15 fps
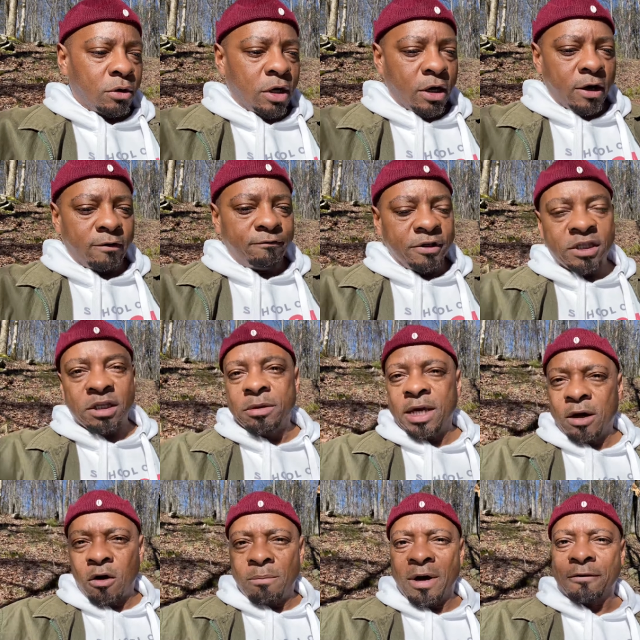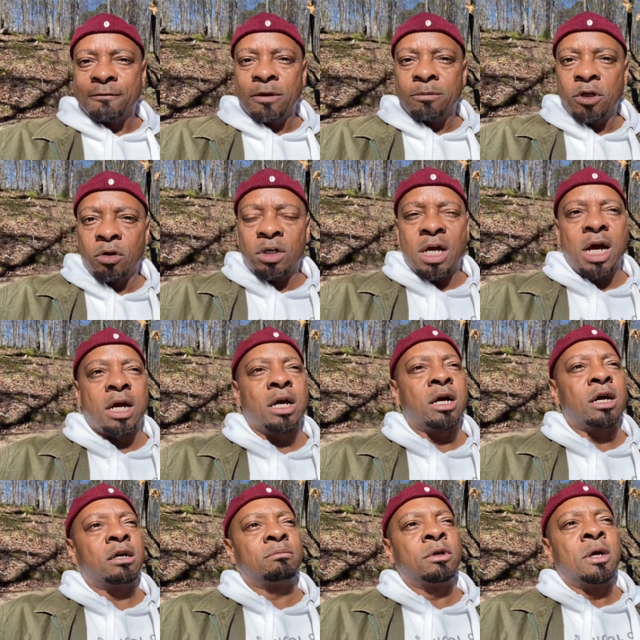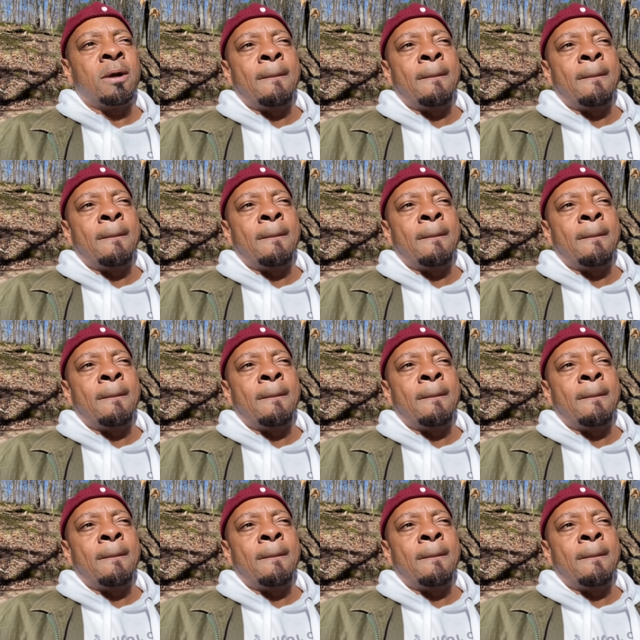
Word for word: uh, visit me at obafemio.com